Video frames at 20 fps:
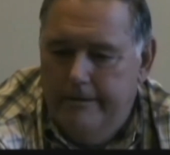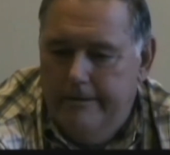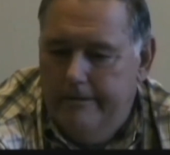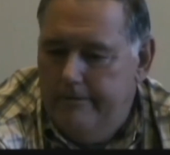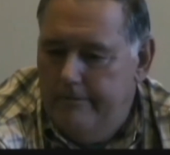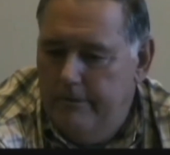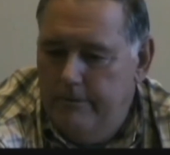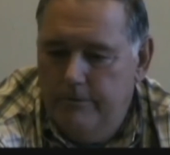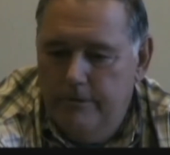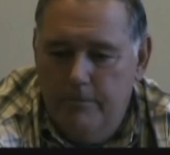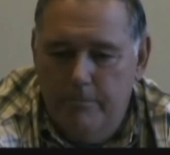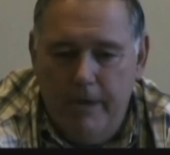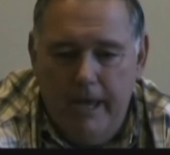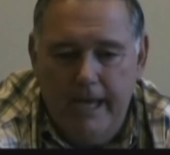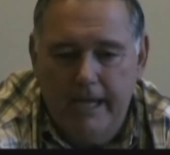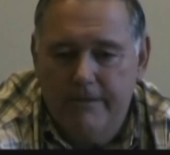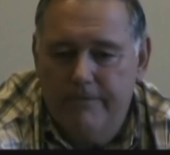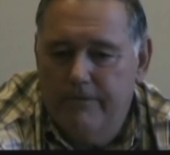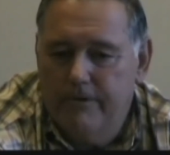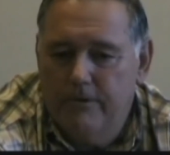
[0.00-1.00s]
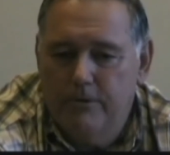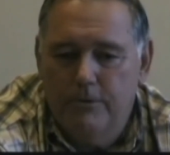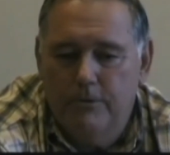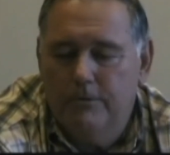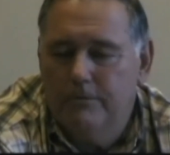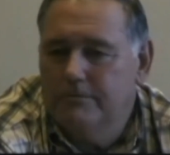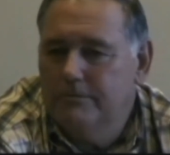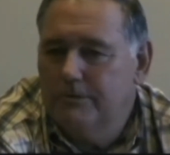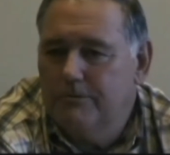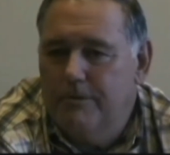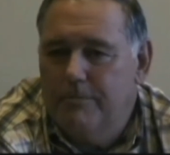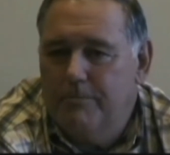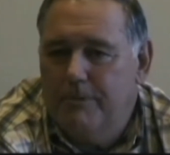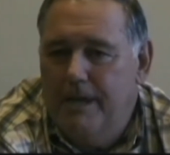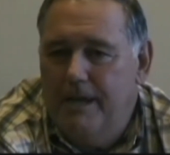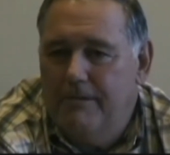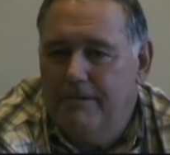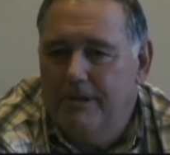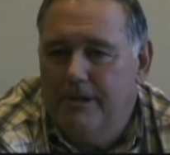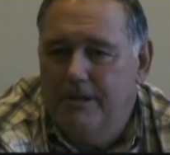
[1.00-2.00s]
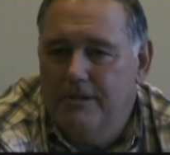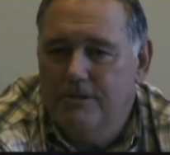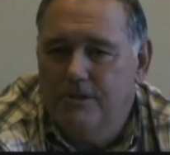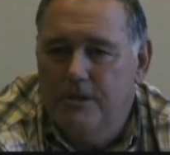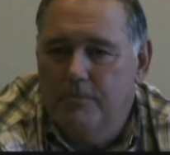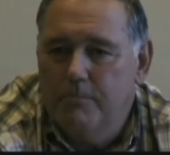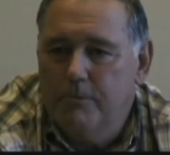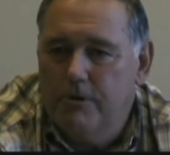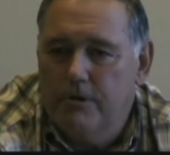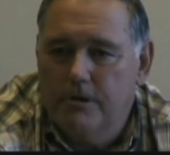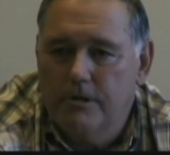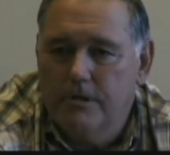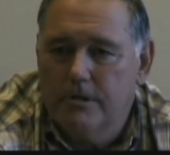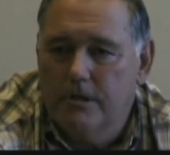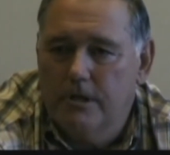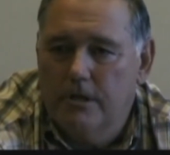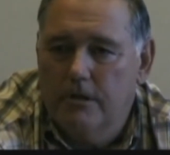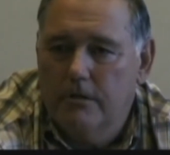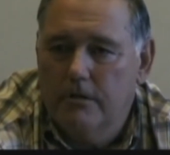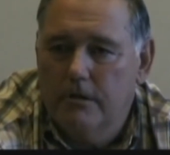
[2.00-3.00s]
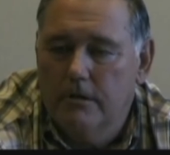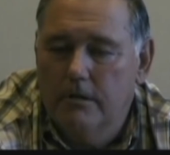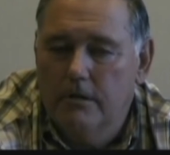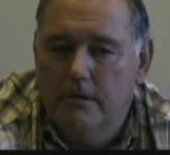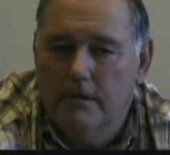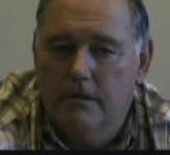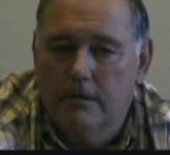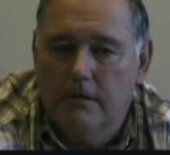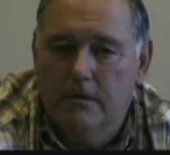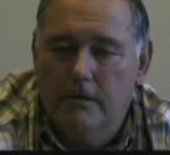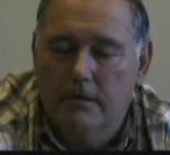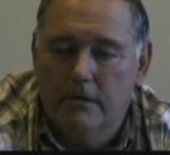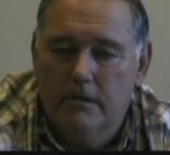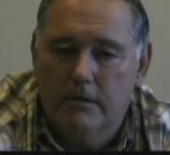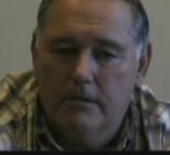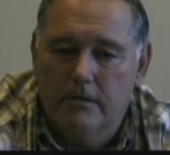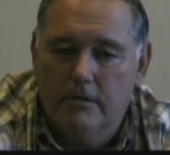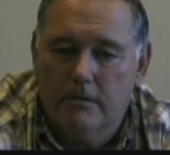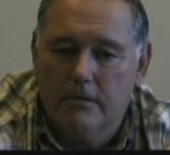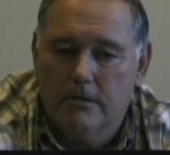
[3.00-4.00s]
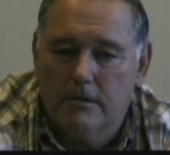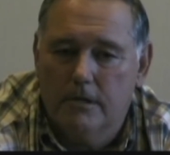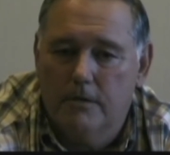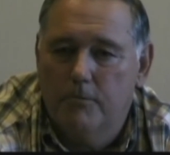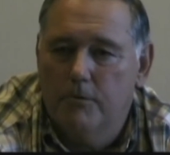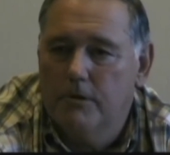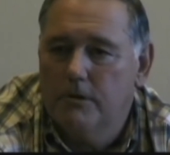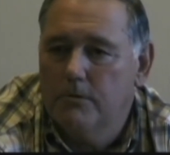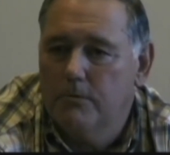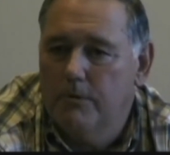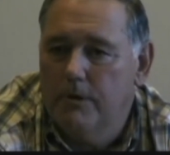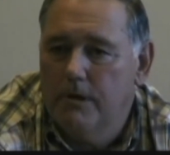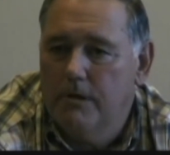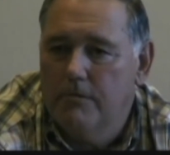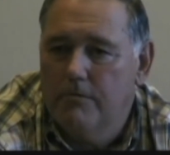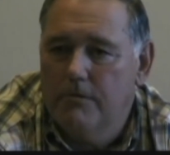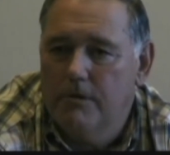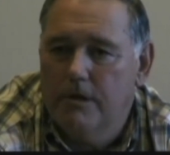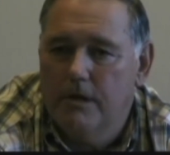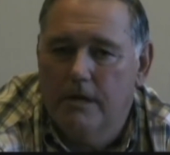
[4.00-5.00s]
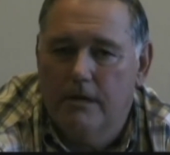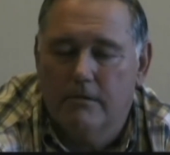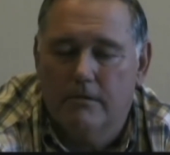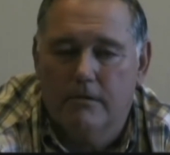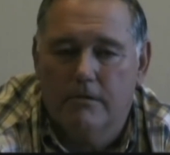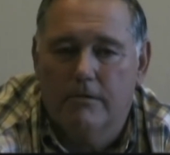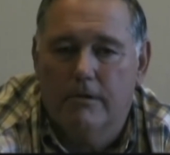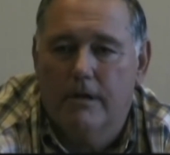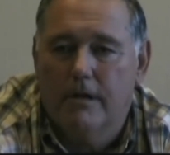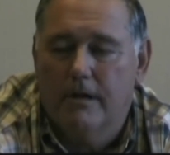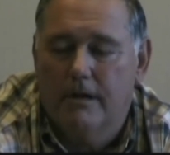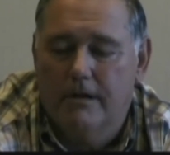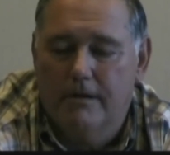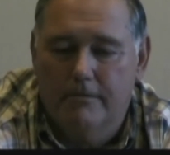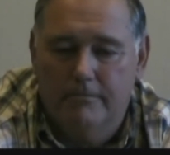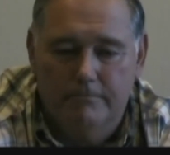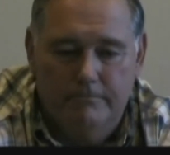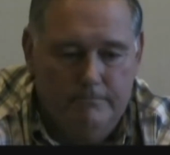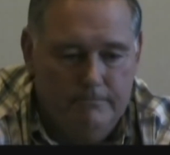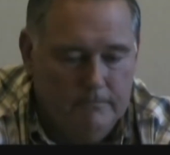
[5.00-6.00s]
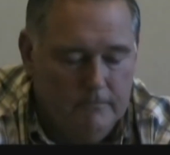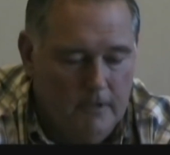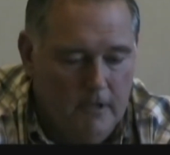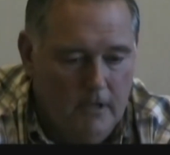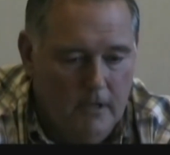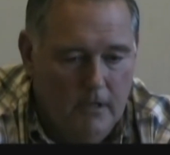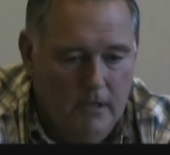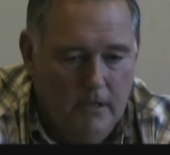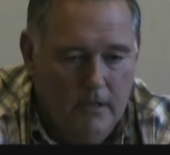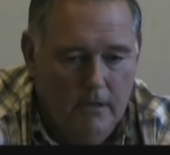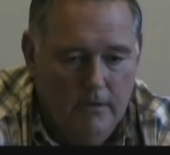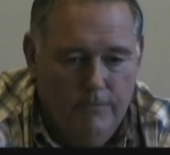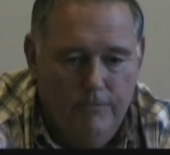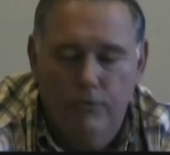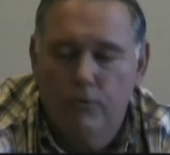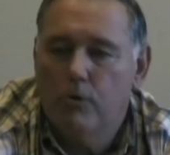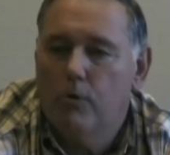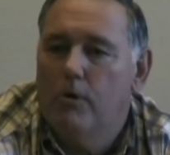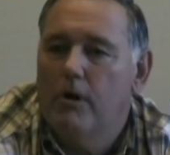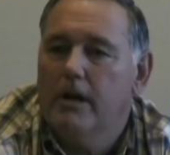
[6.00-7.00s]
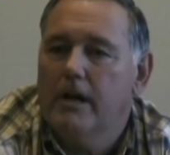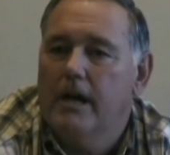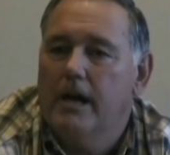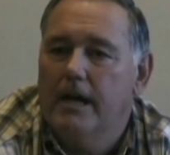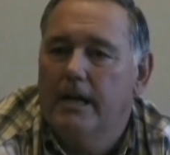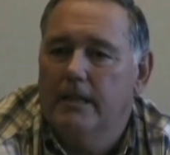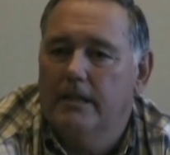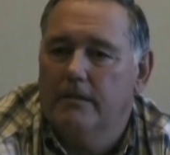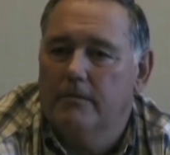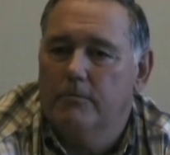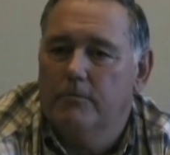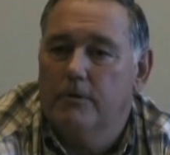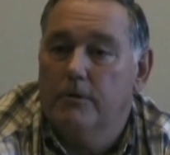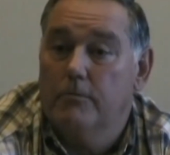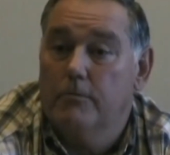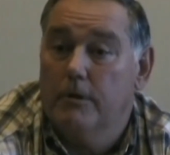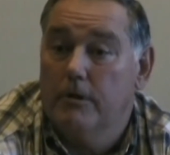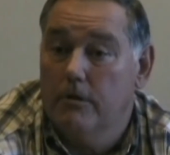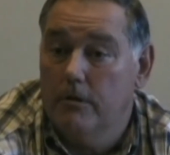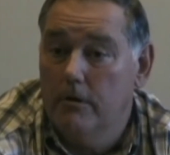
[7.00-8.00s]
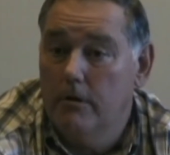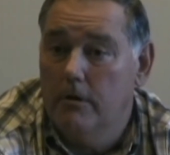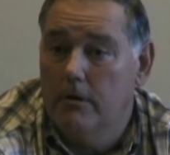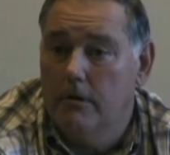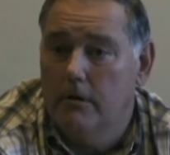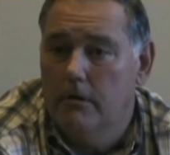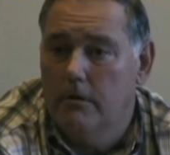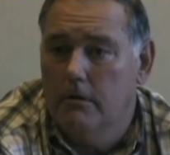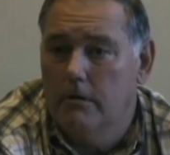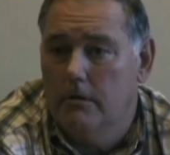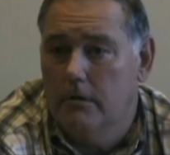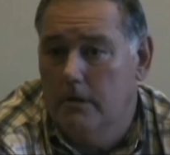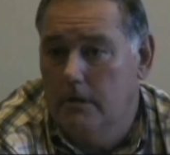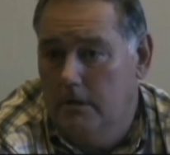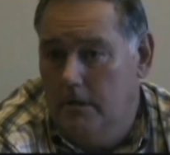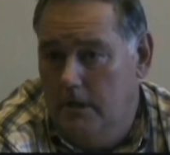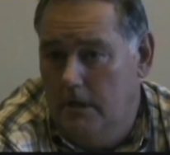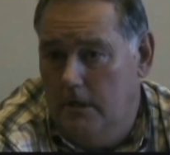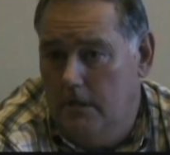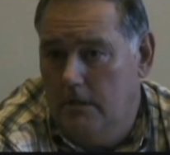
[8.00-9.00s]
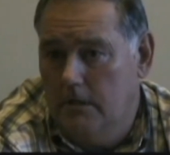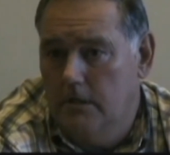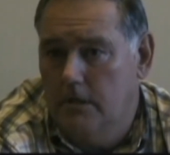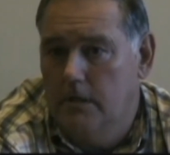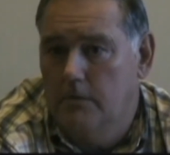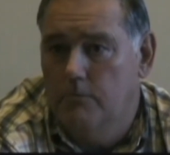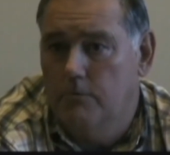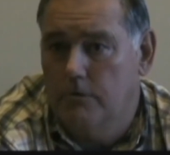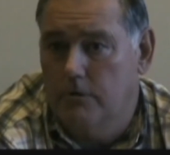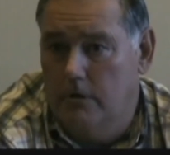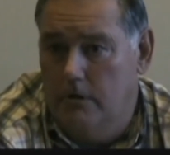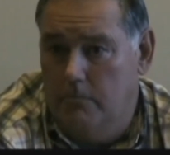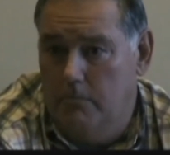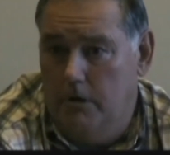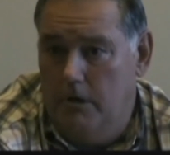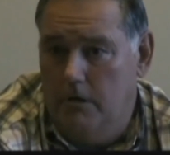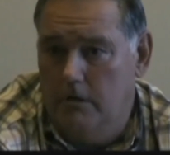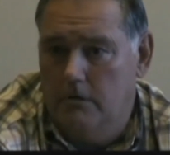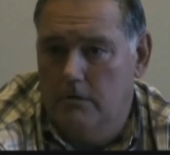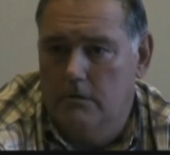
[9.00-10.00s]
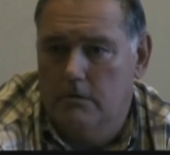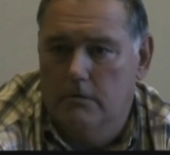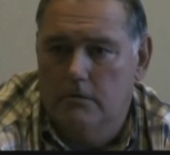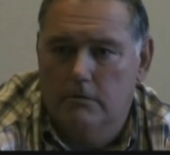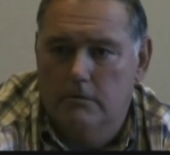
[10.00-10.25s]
rode in the back of an old stripped-down gunship across the Delta, and took a C-123 out to Fuquak Island, where we thought that the LST was going to meet us.